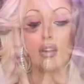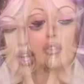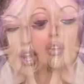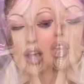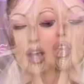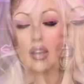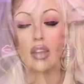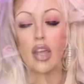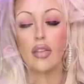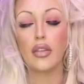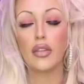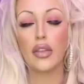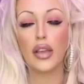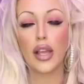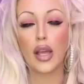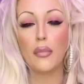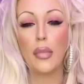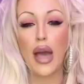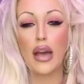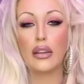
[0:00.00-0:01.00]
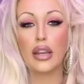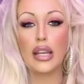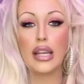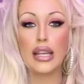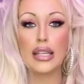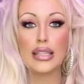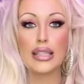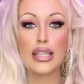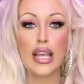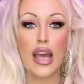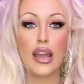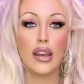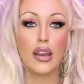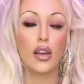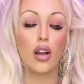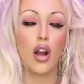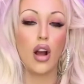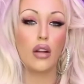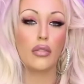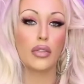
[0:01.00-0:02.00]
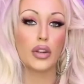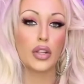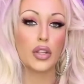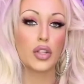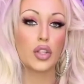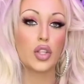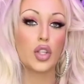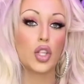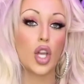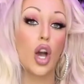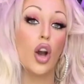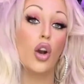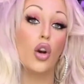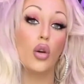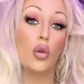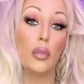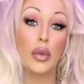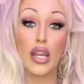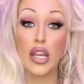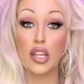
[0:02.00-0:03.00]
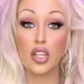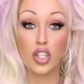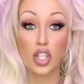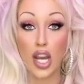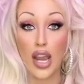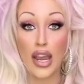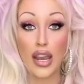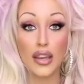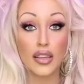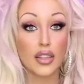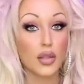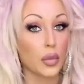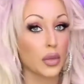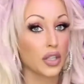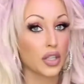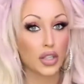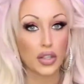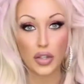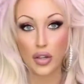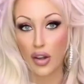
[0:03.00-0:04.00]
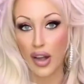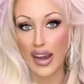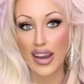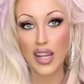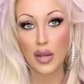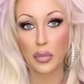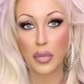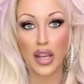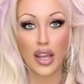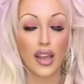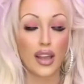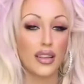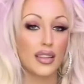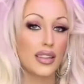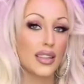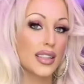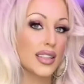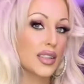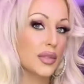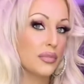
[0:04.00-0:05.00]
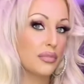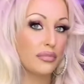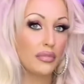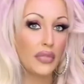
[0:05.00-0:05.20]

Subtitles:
Yeah, another thing about it is that it offers so many shades, which is great because,